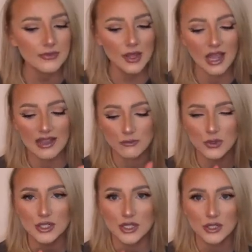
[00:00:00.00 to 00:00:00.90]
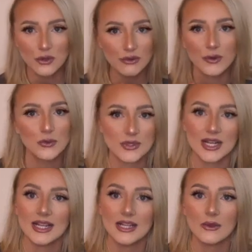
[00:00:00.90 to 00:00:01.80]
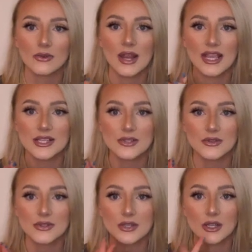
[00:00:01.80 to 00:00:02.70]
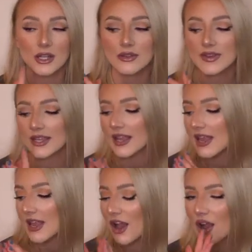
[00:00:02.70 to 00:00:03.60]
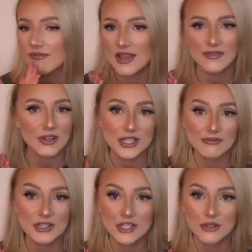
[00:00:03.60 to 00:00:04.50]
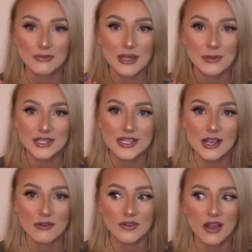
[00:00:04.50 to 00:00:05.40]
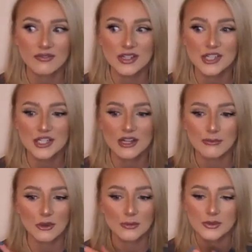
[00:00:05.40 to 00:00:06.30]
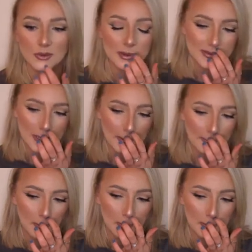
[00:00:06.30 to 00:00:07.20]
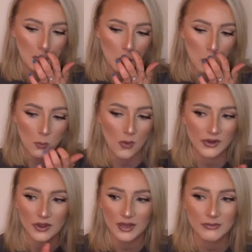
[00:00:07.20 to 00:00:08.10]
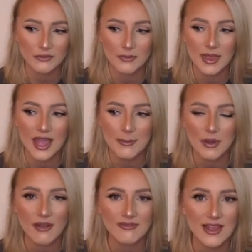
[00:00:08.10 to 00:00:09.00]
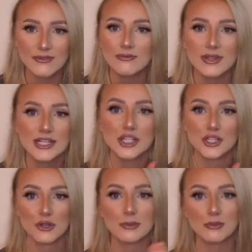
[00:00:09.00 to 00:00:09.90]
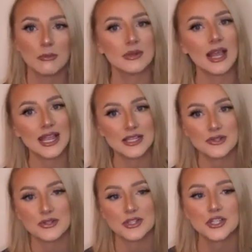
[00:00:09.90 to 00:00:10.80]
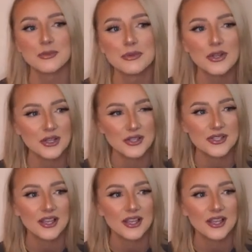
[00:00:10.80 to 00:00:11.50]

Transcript: I've watched a lot of hauls lately on ASOS clothing. I've never actually really shopped there myself. Like, I've literally like popped on the website and I probably bought one item from there, but I've never really shopped properly at ASOS, just because